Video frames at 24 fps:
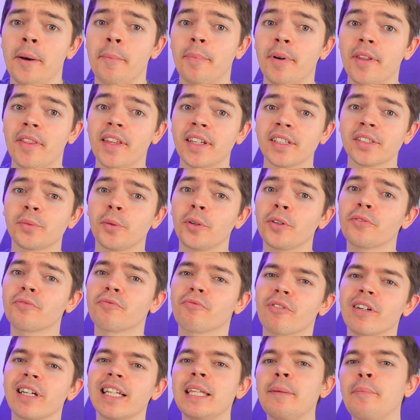but this one
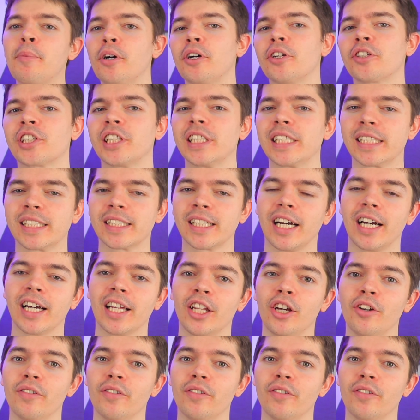really pushes style